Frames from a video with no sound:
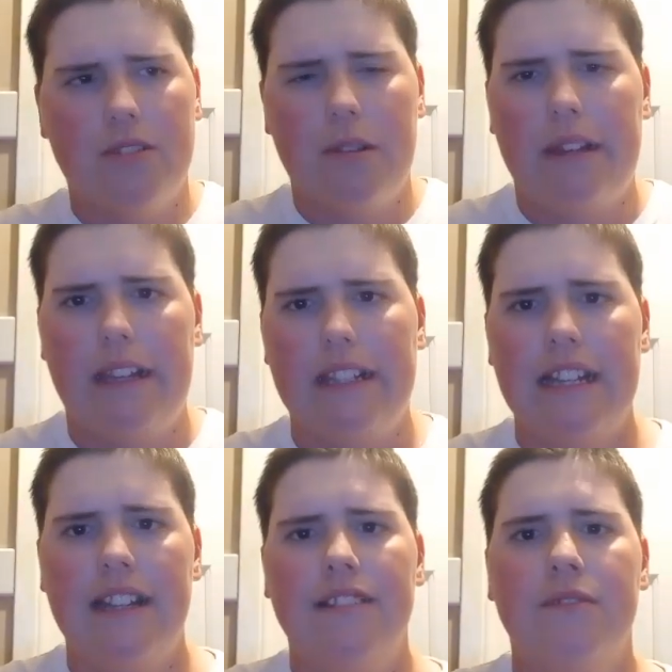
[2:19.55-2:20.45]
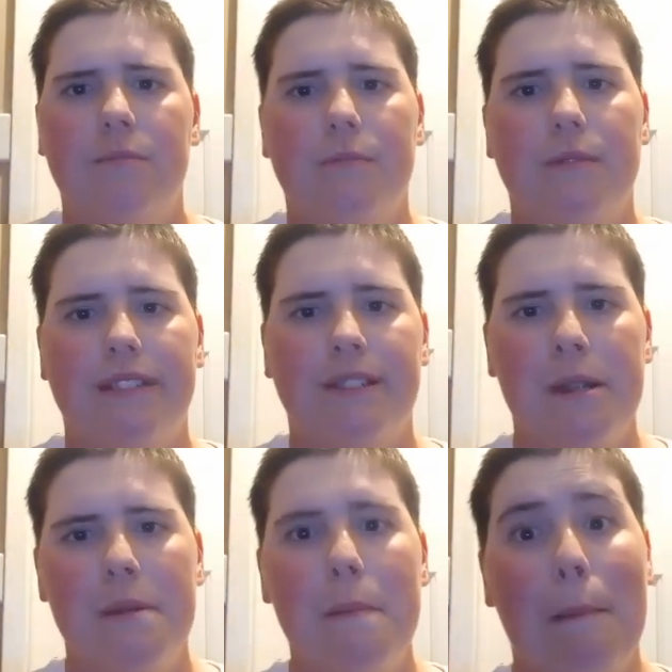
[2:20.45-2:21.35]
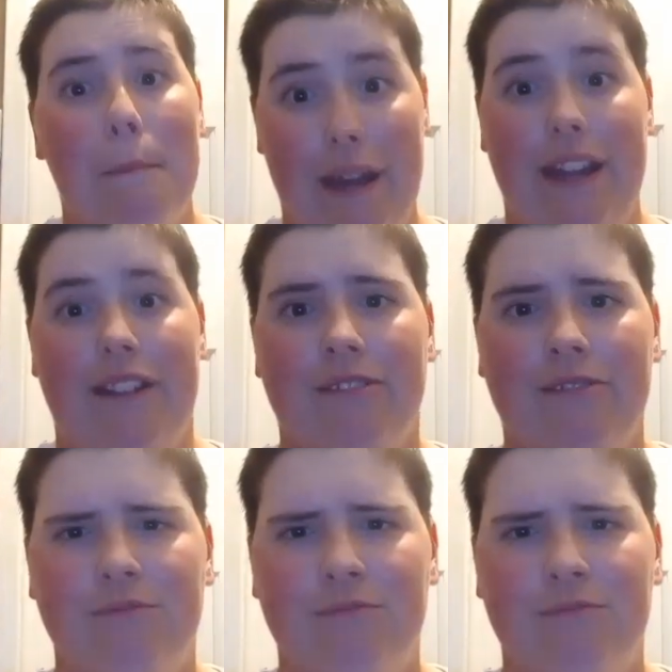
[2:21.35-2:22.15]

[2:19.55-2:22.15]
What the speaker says: something like that. Bye.